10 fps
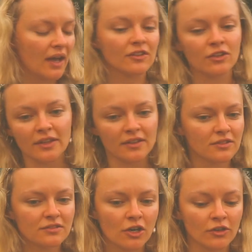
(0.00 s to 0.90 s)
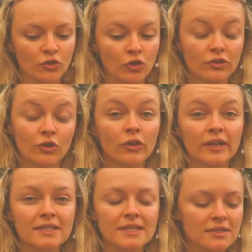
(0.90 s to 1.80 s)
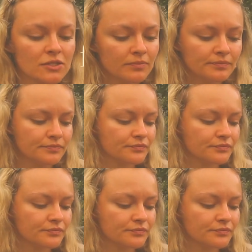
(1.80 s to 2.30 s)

and like kind of cooking system.